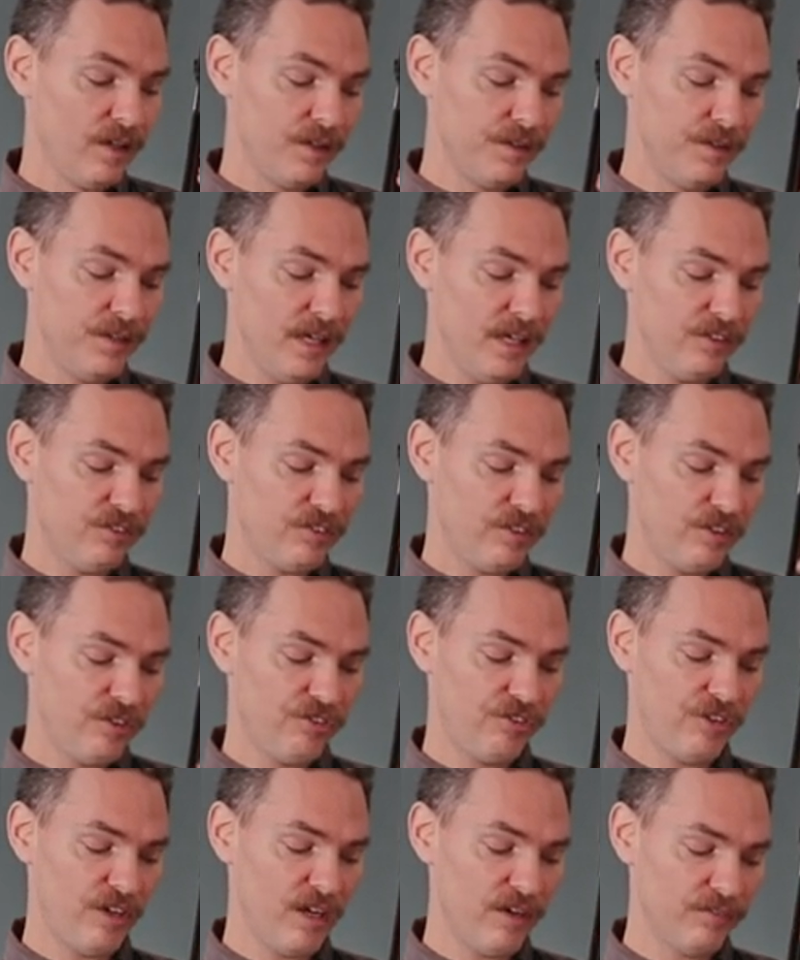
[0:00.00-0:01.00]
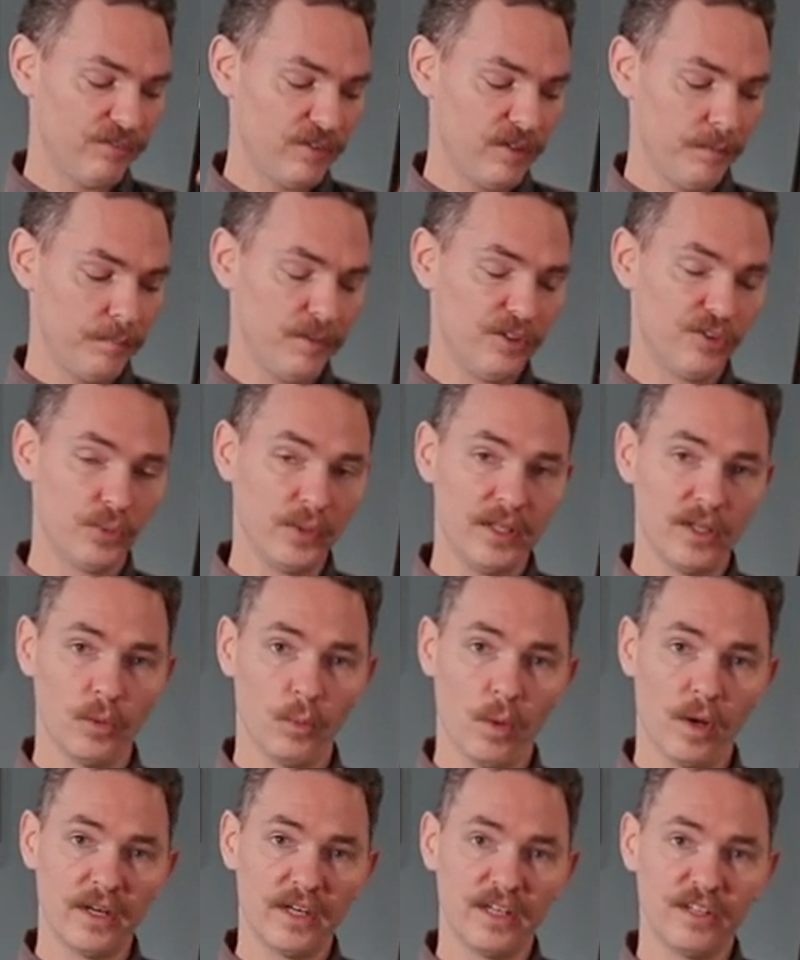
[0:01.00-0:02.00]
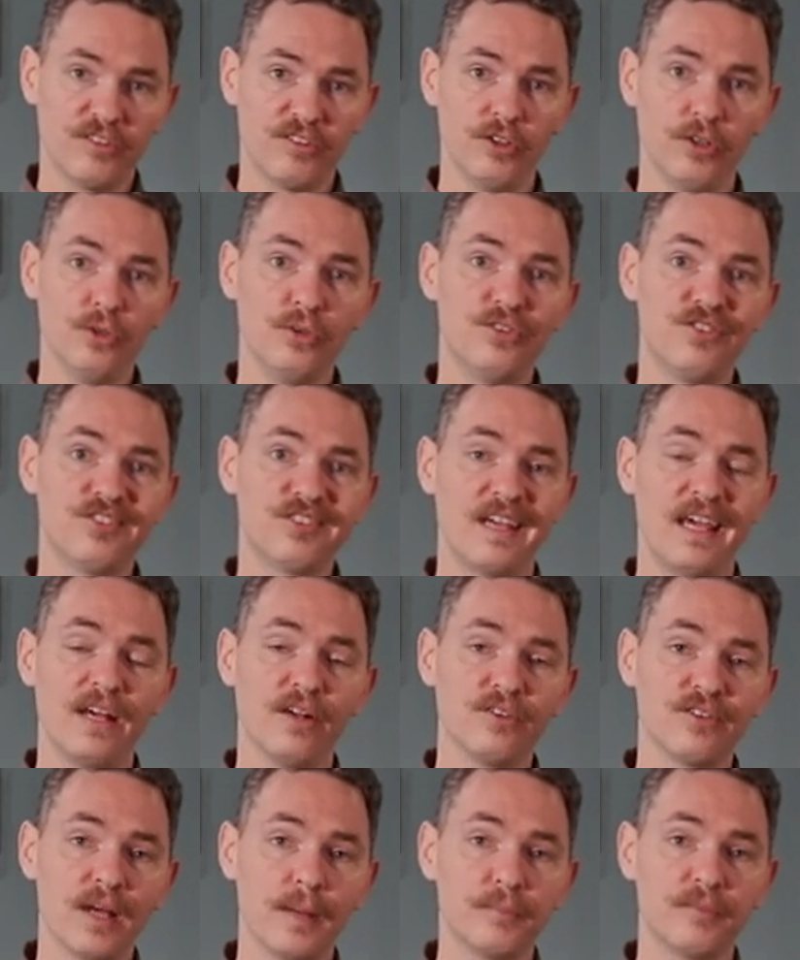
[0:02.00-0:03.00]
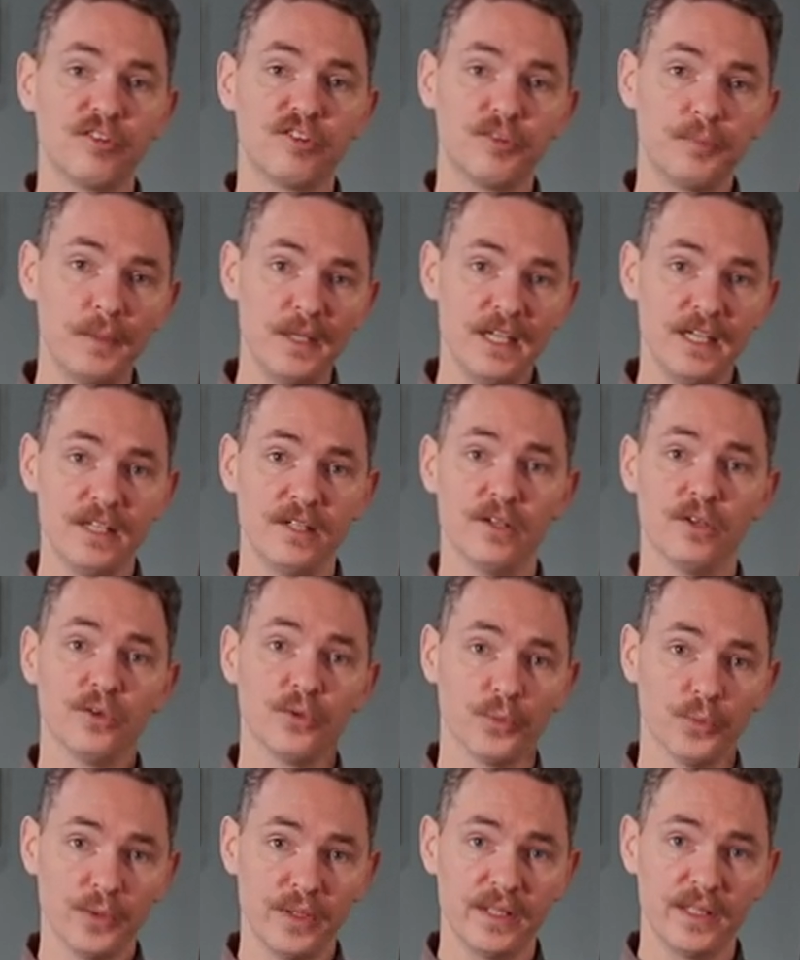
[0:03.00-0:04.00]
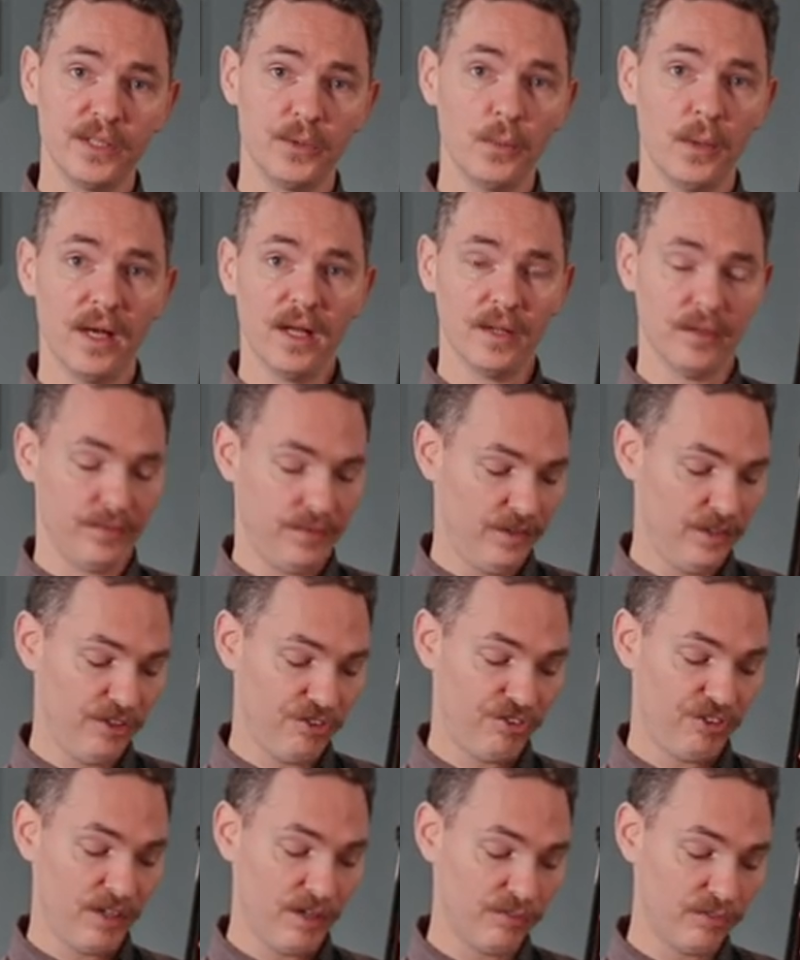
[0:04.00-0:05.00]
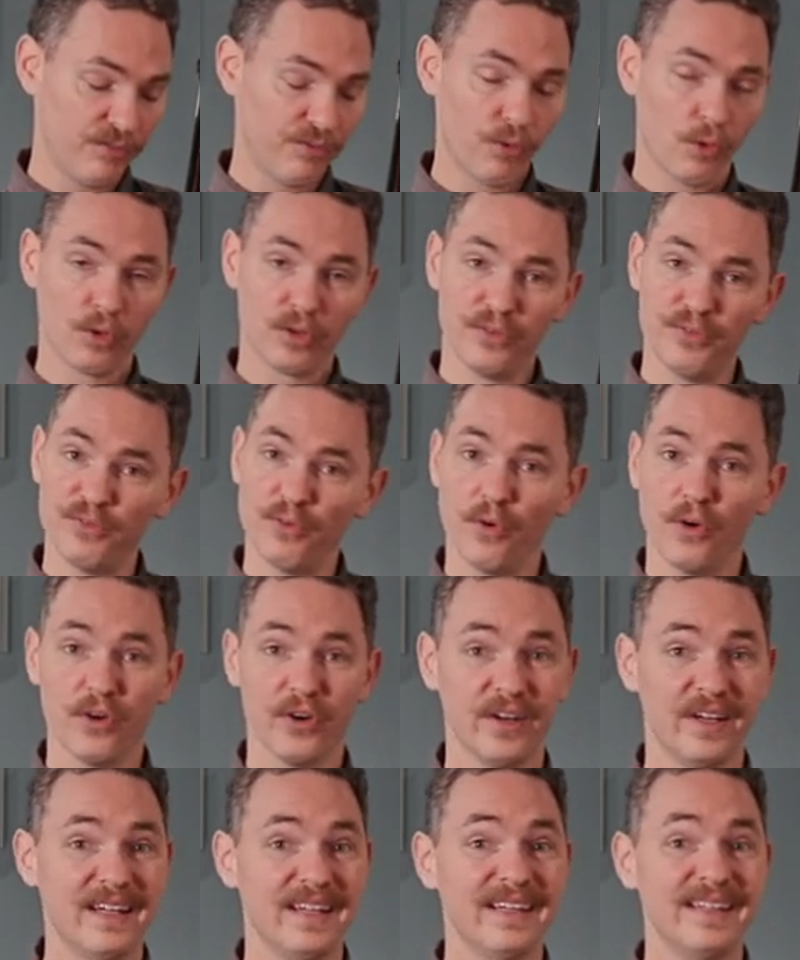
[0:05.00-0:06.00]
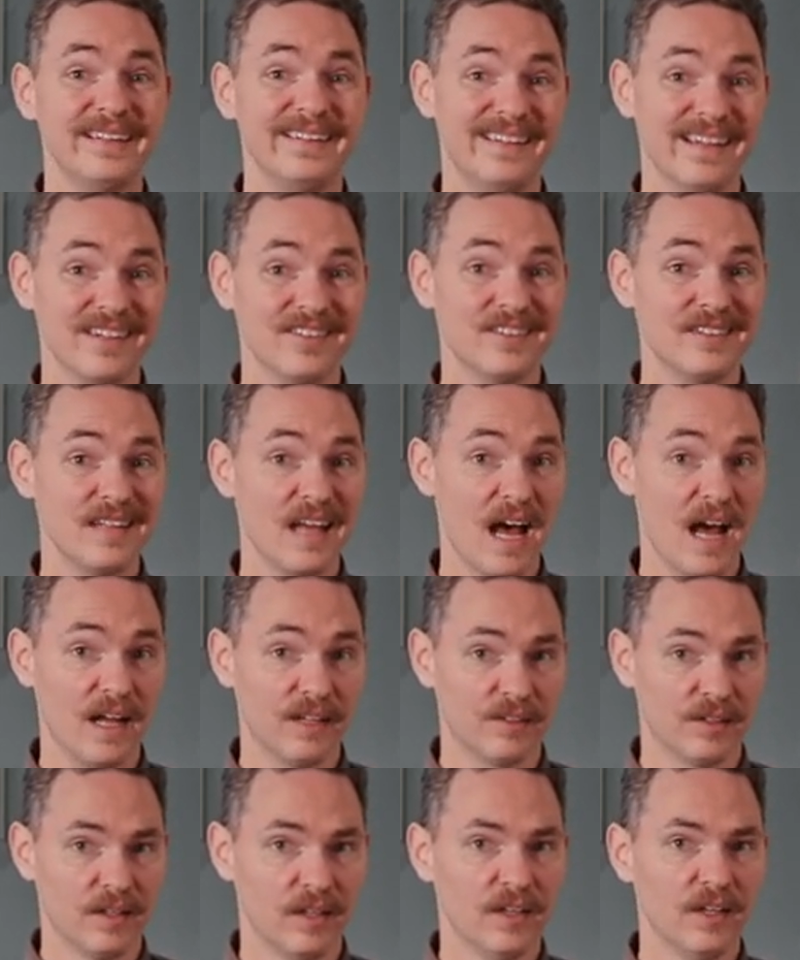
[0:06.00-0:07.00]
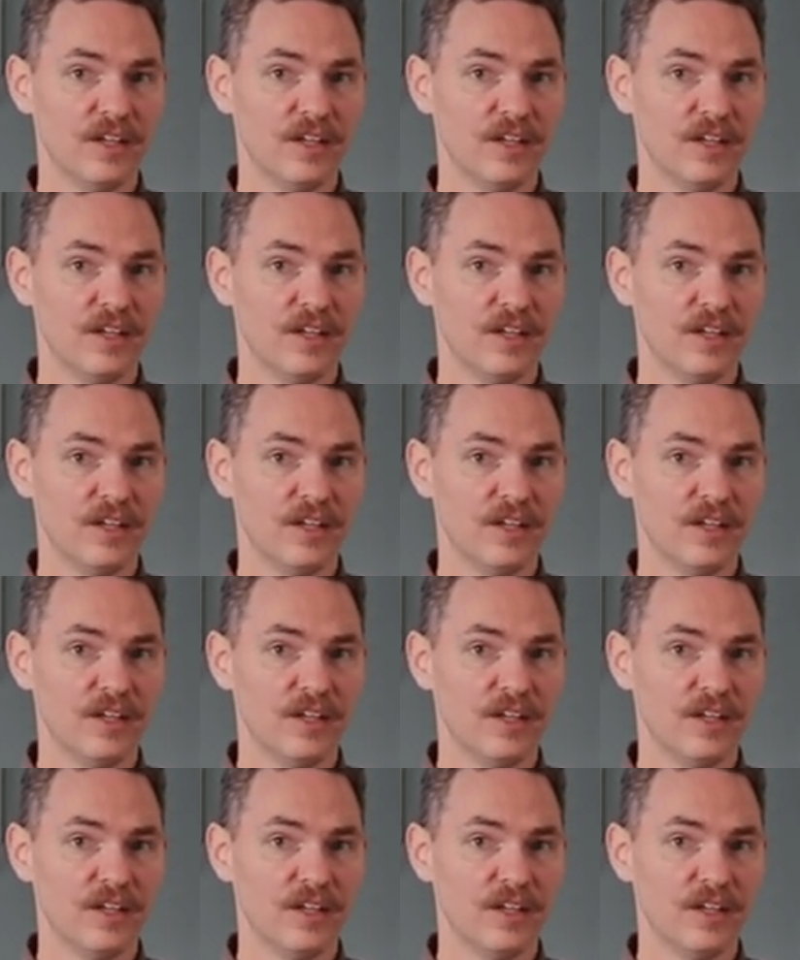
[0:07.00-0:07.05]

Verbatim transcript: This shift between a 1 and a 2 scales up to speed really well. This shift 4 to 4 does not.